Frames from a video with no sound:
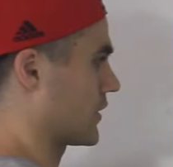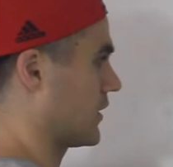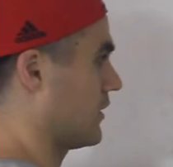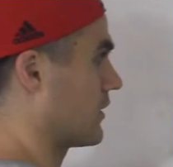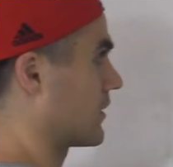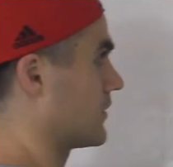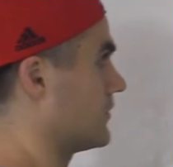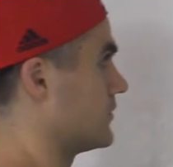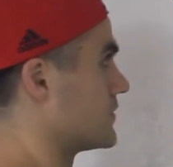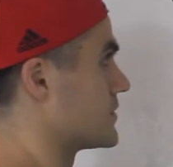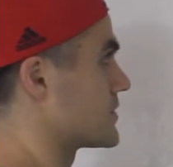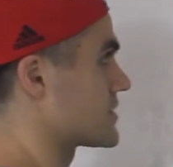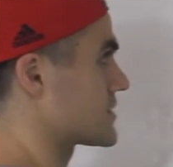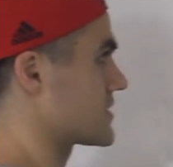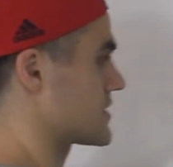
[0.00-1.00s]
here
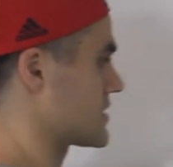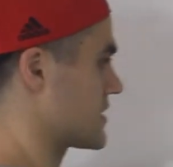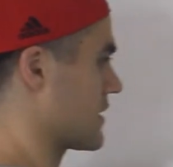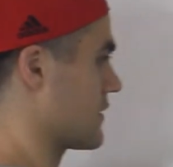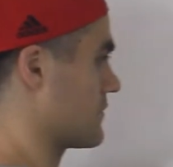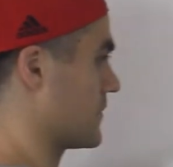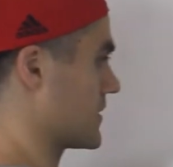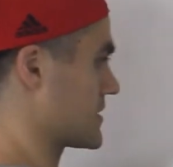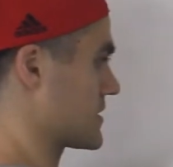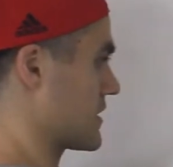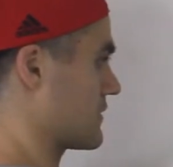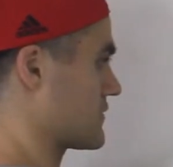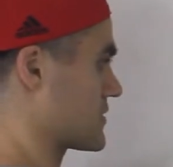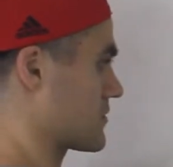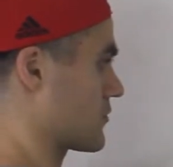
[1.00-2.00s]
just to save
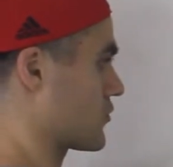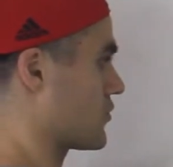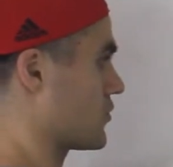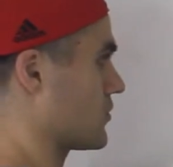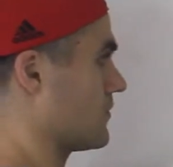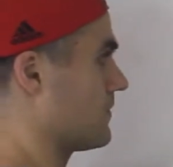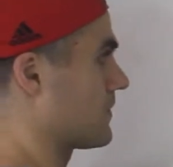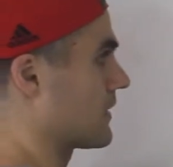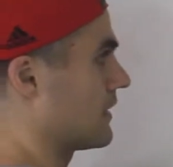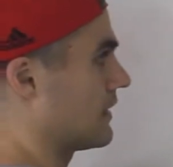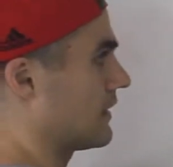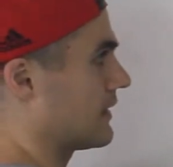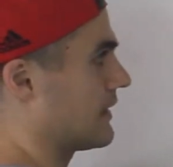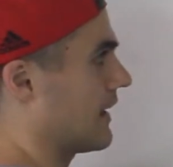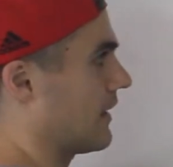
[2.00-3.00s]
myself some room.
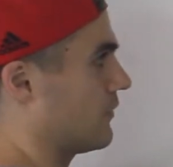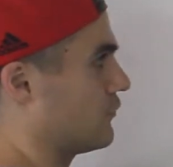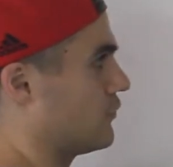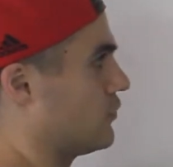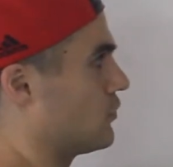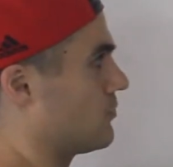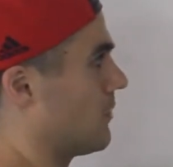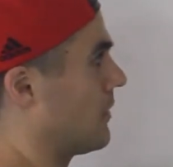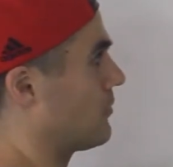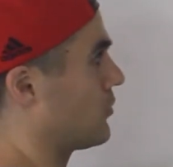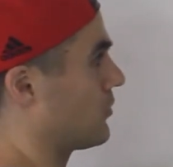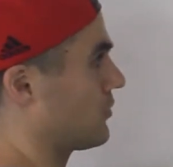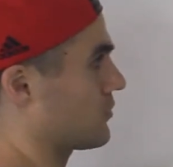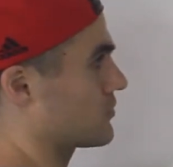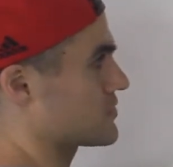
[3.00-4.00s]
Now, if you remember
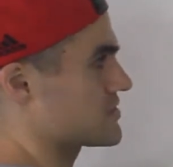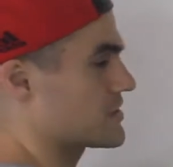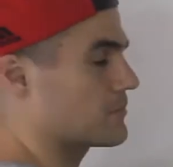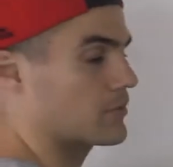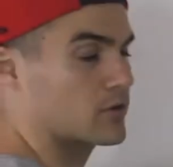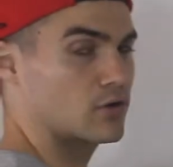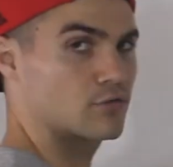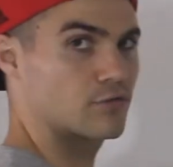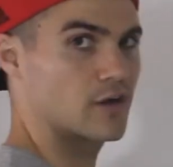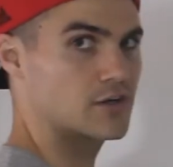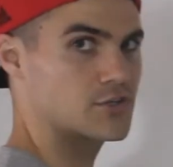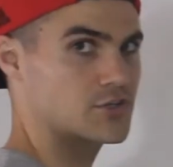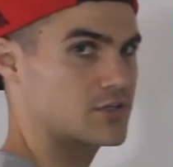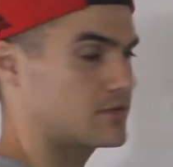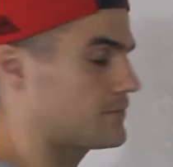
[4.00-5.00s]
with a reciprocal
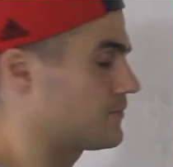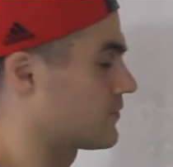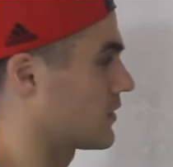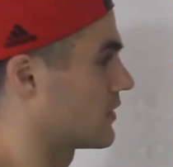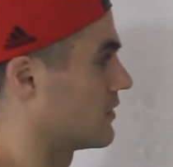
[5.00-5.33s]
function,